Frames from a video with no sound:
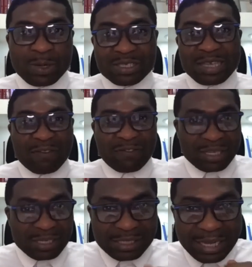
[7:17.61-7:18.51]
West
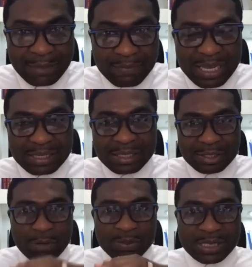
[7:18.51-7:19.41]
African time is the
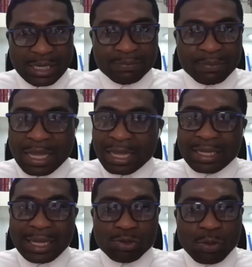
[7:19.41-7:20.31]
normal time.
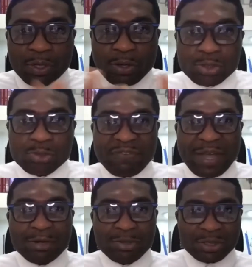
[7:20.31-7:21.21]
And guess what? Because we
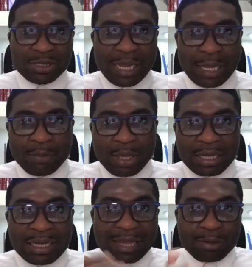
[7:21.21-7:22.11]
value your time.
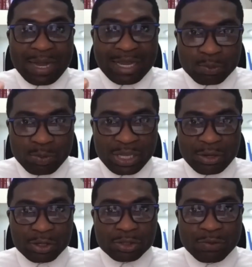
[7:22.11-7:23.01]
Likewise, we
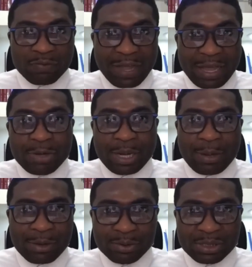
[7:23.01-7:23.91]
also value
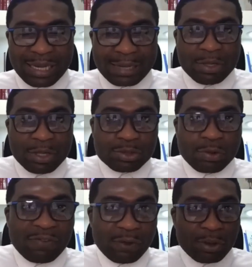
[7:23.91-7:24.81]
our own time.
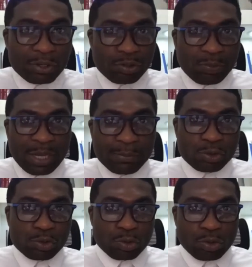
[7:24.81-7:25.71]
So for us to be
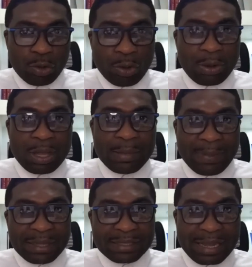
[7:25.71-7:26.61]
able to go
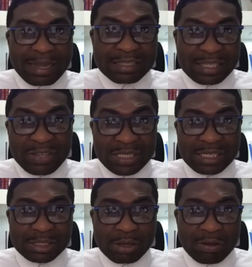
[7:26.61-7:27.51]
about our
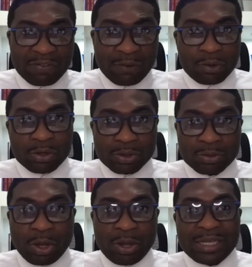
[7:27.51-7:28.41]
activities or focus
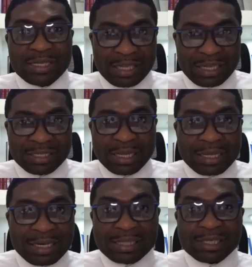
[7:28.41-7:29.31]
on other things
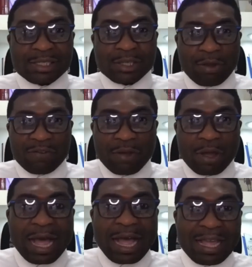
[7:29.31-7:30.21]
that is of
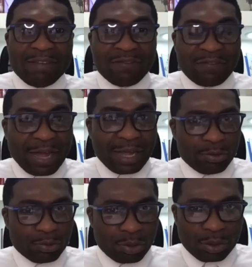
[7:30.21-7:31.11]
high
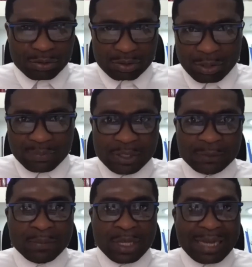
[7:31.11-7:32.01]
value or
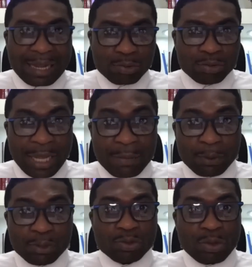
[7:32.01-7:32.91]
something that could
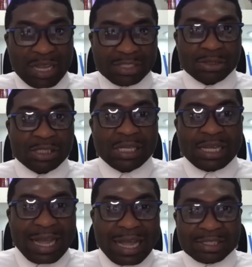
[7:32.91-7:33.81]
help us to actually
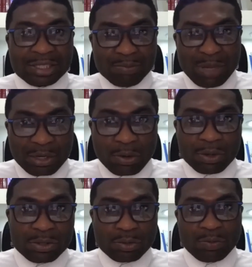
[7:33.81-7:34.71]
make
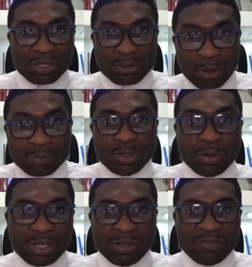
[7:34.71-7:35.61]
us to become
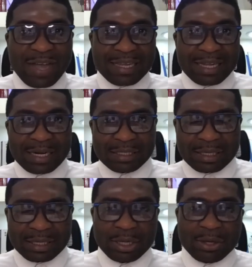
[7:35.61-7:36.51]
somebody of high
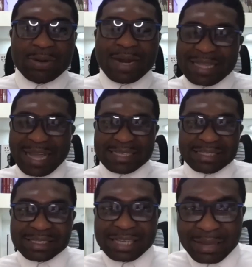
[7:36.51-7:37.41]
character. All right,
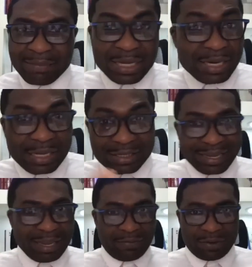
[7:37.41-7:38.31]
guys, timing is
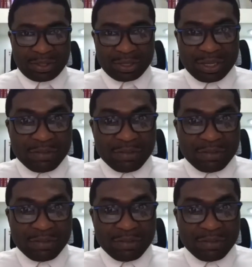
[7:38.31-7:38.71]
everything.